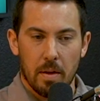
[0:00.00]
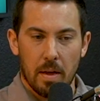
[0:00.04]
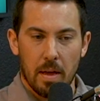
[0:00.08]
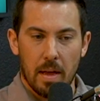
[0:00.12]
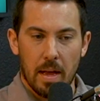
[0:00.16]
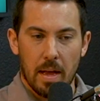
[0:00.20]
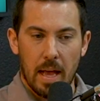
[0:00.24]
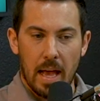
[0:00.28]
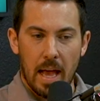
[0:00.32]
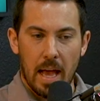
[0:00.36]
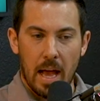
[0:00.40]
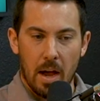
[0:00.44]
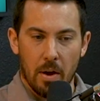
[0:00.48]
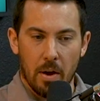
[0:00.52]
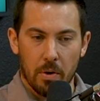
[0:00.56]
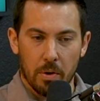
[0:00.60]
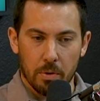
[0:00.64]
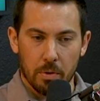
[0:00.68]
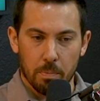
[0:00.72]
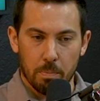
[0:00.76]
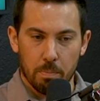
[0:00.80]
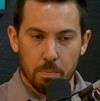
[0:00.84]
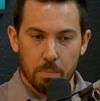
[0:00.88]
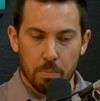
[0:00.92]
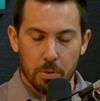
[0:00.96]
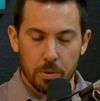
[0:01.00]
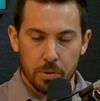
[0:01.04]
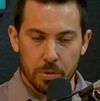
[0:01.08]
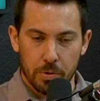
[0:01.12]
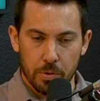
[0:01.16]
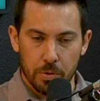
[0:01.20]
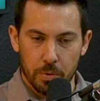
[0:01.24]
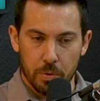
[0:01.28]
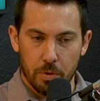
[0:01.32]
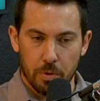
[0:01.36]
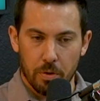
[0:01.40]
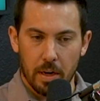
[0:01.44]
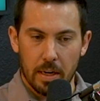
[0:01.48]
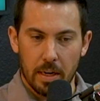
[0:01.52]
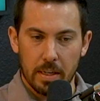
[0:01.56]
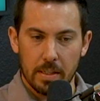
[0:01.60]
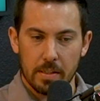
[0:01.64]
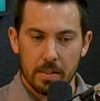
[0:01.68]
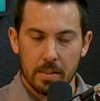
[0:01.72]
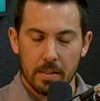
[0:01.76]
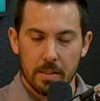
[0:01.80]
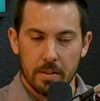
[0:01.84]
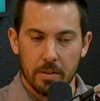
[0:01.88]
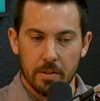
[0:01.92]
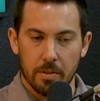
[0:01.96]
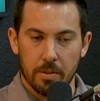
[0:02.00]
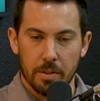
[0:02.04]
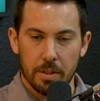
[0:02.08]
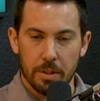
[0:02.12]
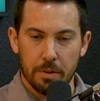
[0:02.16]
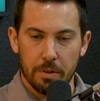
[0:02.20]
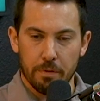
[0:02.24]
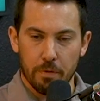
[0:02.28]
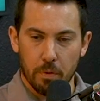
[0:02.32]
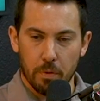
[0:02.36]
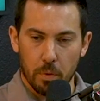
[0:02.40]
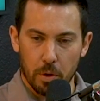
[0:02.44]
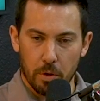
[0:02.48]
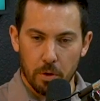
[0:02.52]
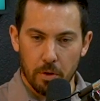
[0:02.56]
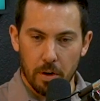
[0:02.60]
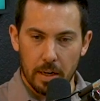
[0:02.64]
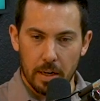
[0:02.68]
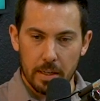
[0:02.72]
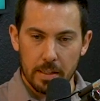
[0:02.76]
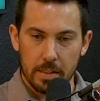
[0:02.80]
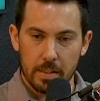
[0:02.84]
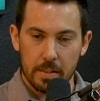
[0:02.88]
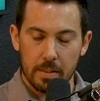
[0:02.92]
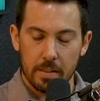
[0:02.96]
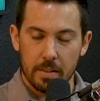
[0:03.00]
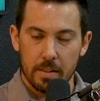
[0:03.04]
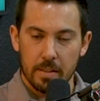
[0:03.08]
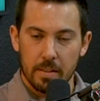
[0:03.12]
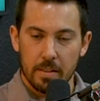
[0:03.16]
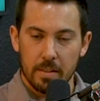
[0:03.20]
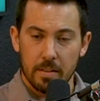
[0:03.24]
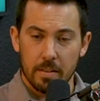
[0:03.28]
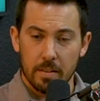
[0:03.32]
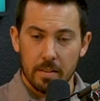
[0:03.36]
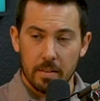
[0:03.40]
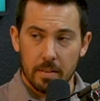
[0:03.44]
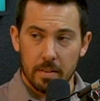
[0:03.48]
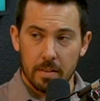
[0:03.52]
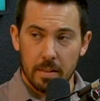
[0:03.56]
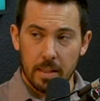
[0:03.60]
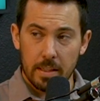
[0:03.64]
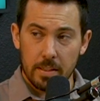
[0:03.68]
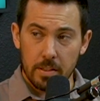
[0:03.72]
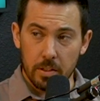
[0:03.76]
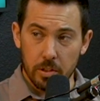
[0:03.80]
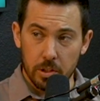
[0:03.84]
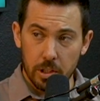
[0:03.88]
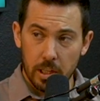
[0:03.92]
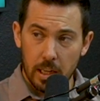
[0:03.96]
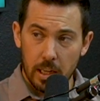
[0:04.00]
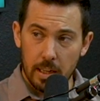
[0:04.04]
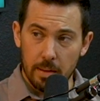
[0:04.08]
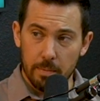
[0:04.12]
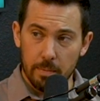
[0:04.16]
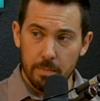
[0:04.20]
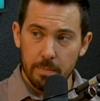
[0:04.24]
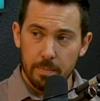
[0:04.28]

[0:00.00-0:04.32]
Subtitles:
how to pursue Christ and their need for Christ, that's the job.